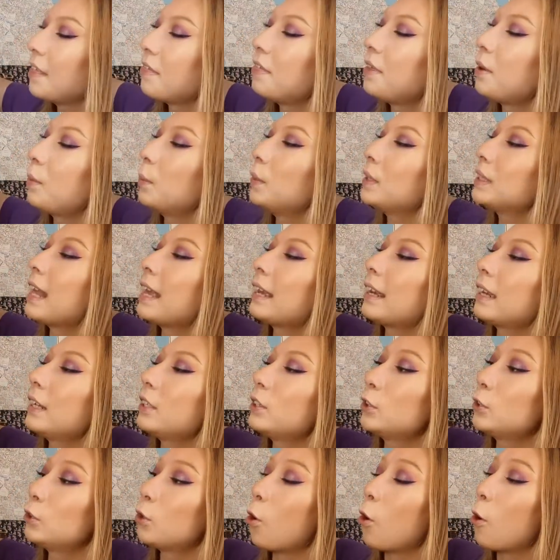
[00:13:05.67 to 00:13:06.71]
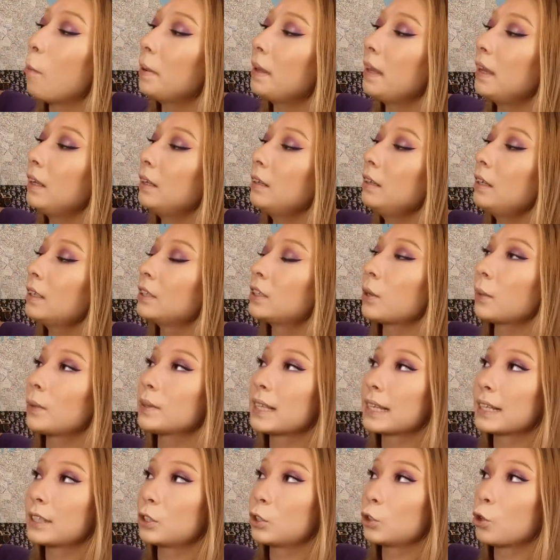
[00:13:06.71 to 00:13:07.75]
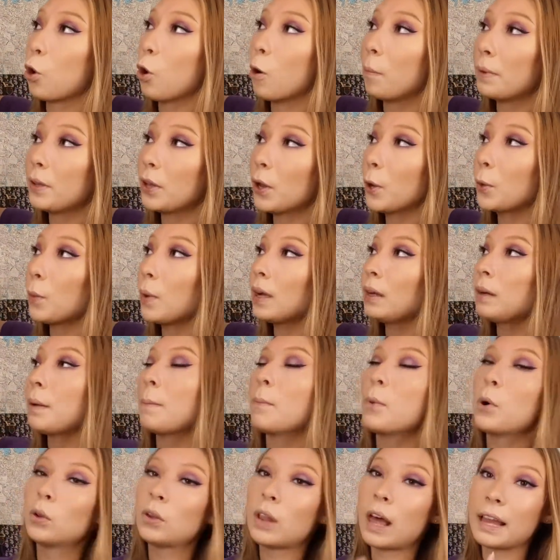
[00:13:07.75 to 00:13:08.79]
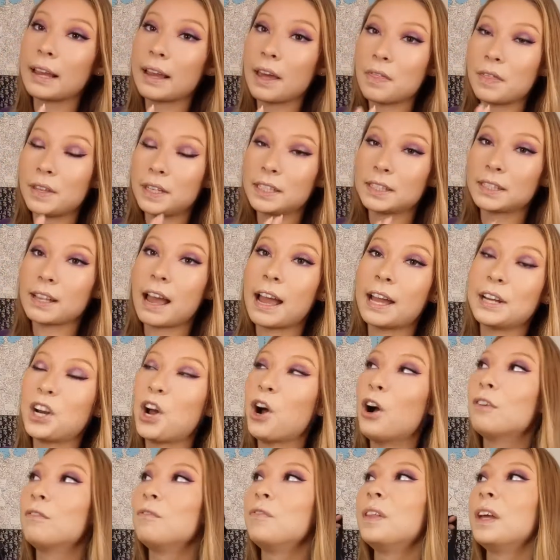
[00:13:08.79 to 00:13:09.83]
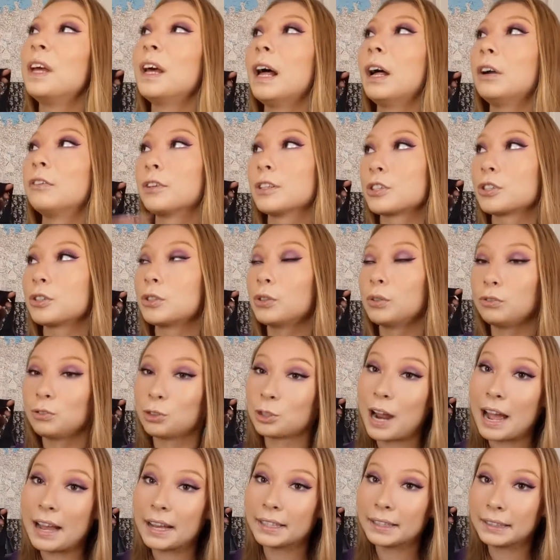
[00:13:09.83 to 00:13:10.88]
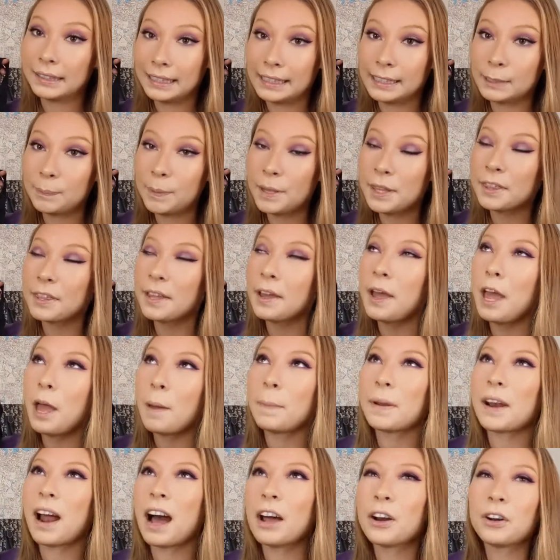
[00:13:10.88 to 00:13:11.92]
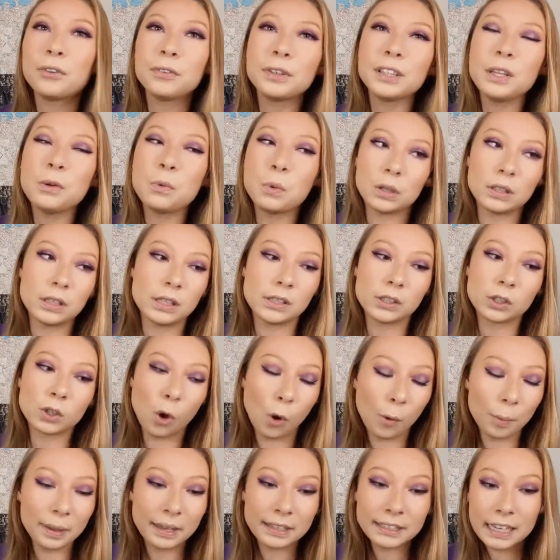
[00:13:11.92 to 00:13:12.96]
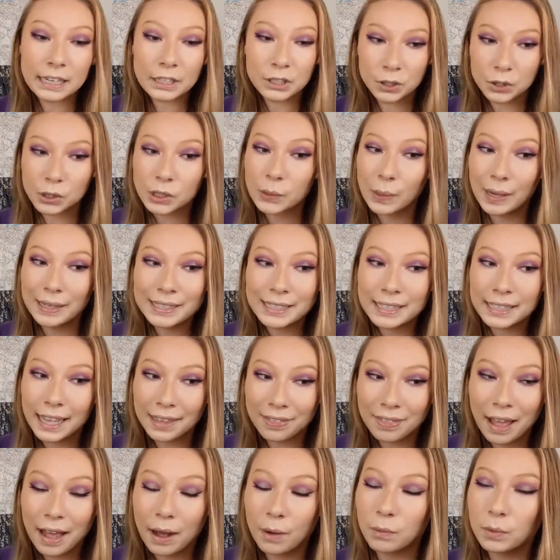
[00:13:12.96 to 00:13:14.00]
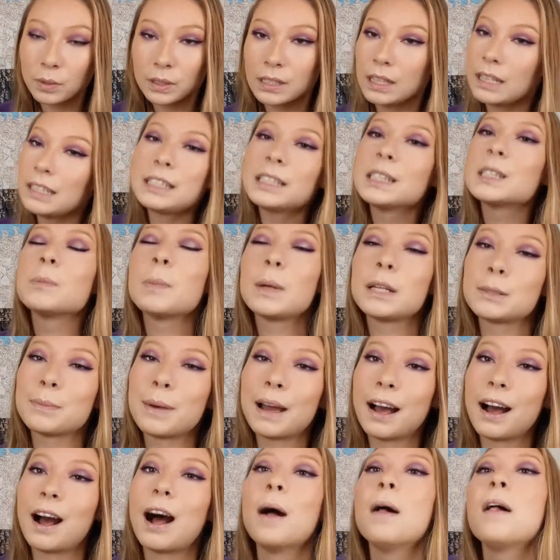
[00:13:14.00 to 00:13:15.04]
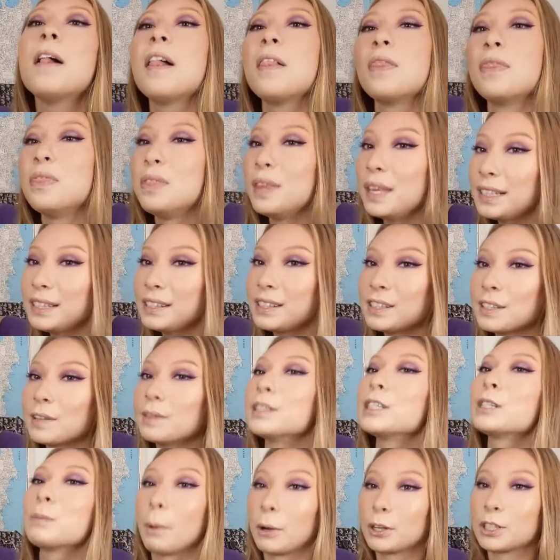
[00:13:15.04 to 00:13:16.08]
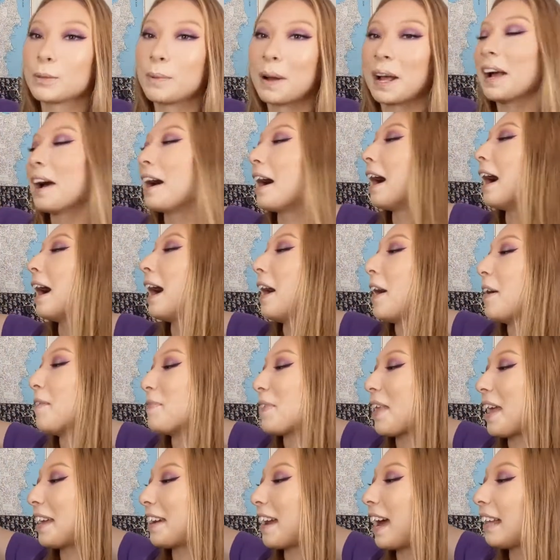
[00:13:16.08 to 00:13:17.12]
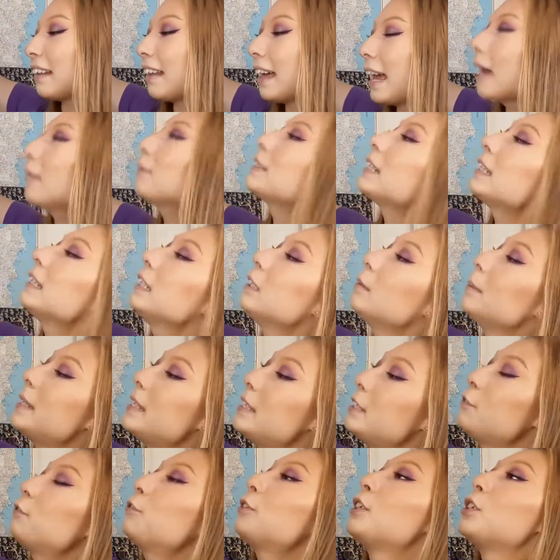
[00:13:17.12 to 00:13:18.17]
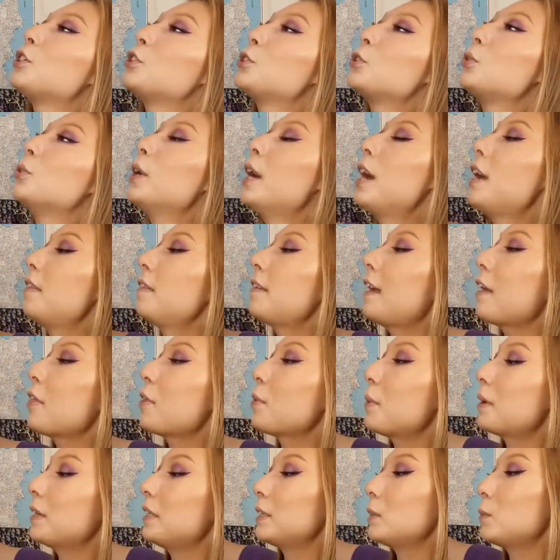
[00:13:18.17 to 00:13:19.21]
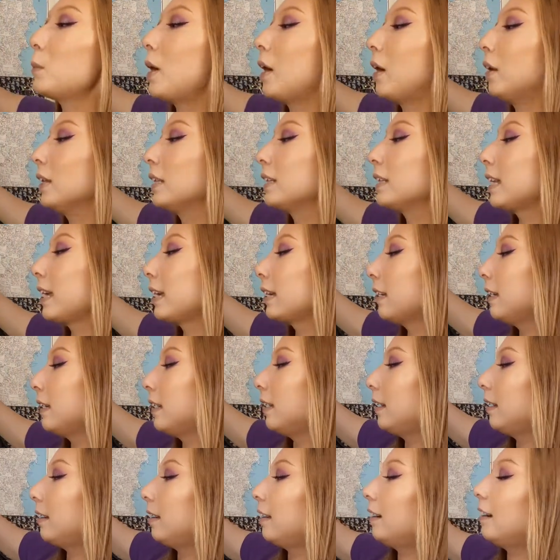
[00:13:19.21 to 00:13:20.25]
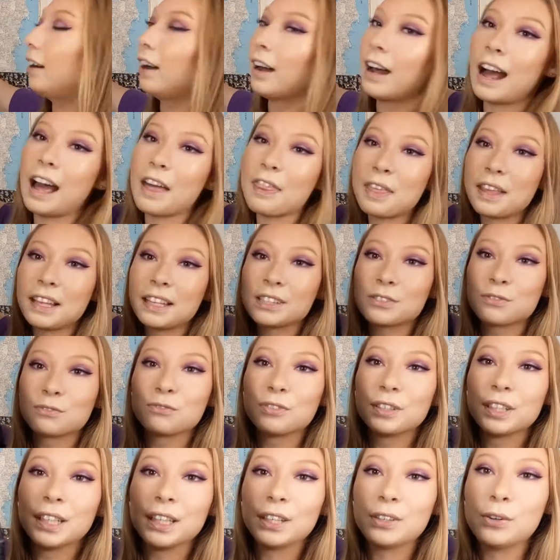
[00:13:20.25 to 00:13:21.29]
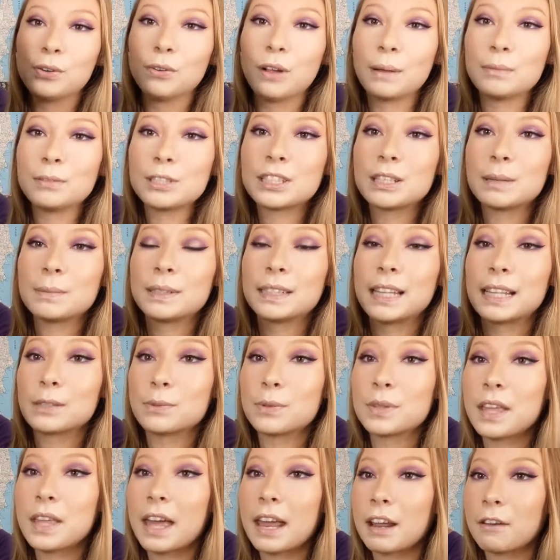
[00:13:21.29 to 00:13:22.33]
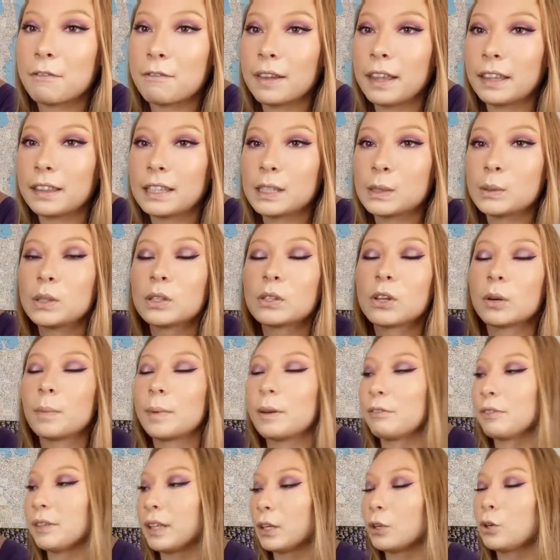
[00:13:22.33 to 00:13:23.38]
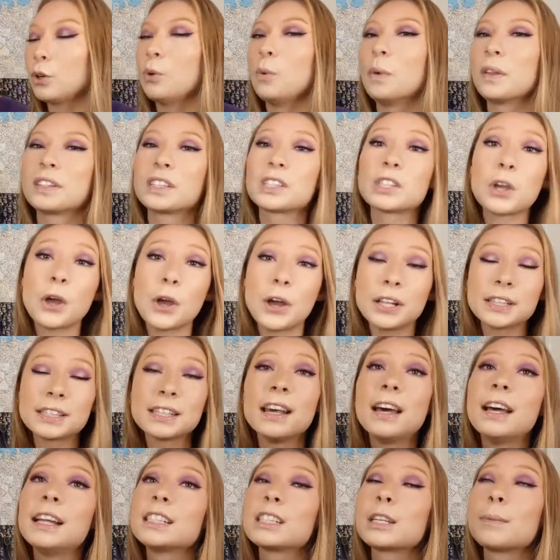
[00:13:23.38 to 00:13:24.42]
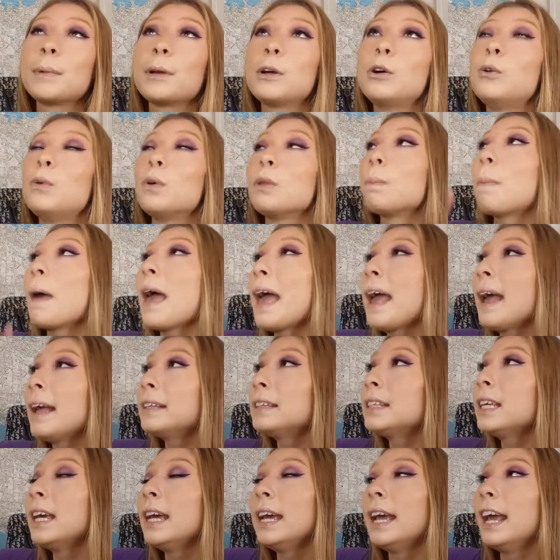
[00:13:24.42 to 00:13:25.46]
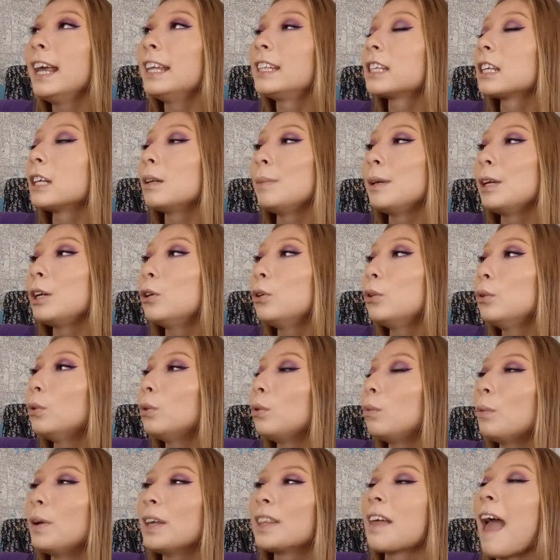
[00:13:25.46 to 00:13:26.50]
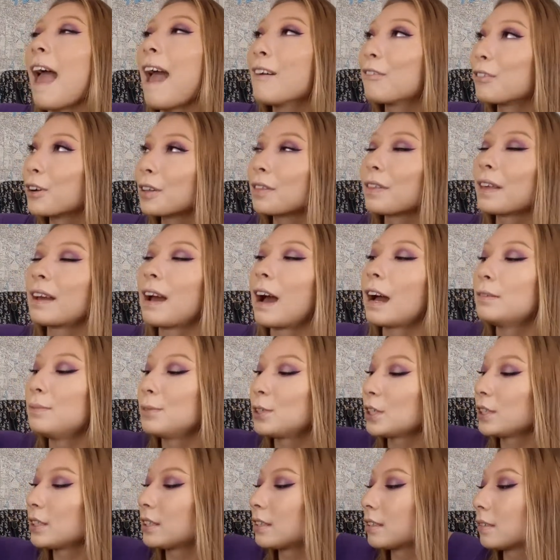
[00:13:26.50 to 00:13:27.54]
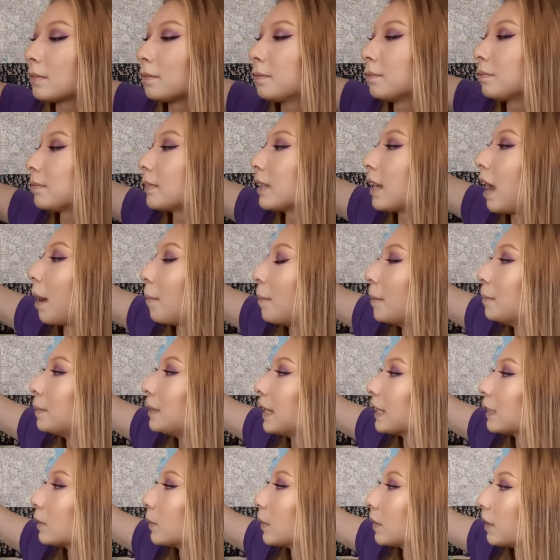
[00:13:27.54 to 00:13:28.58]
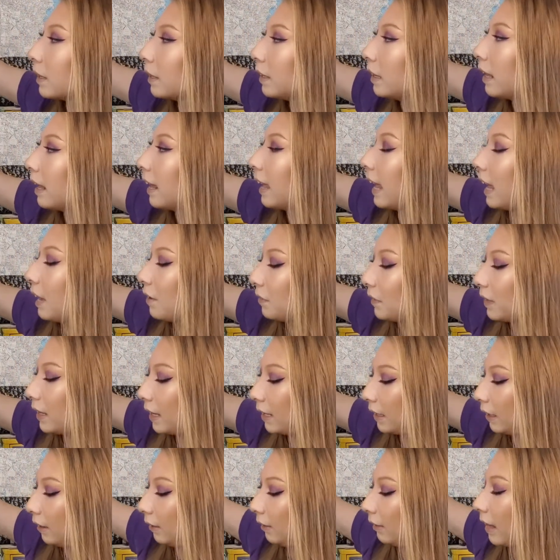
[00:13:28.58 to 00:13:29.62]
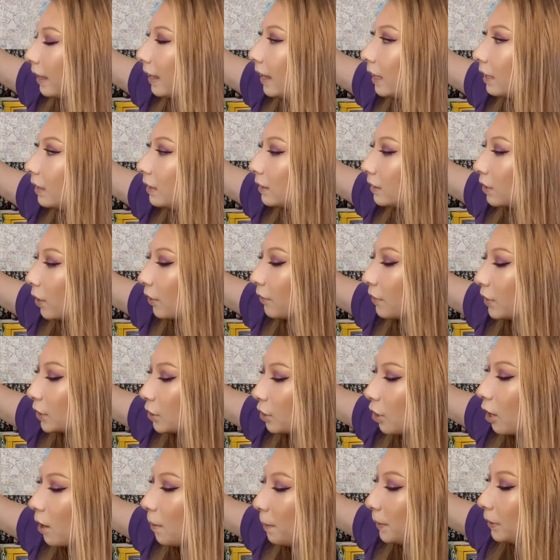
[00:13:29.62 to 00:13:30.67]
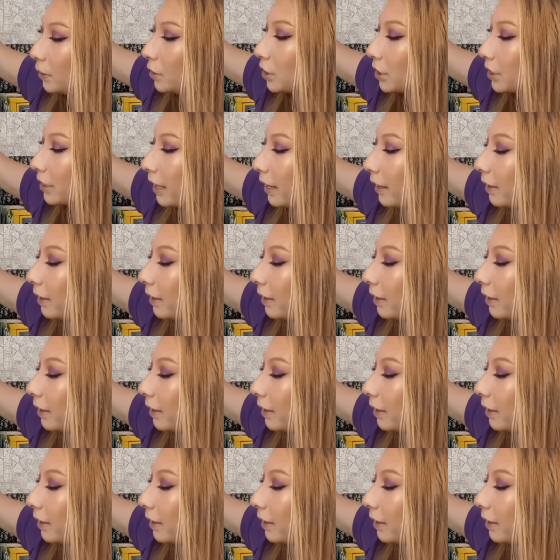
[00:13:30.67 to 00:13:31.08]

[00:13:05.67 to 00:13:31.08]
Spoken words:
that was like a scorpion. So it's like a Scorpio one, more like the design of the original Dragon Lisbeth. But I don't really want a scorpion tattoo, so I didn't get that. It didn't speak to my heart. This spoke to my heart. And I like how it's a little bit different to the other one as well. It's like, oh, I think it's really cool. I'm just obsessed with it. And I feel like this is going to be really cool with skirts. It's going to be cool with pants. It's going to be cool with everything. I'm obsessed with it. Even like leggings over the top, just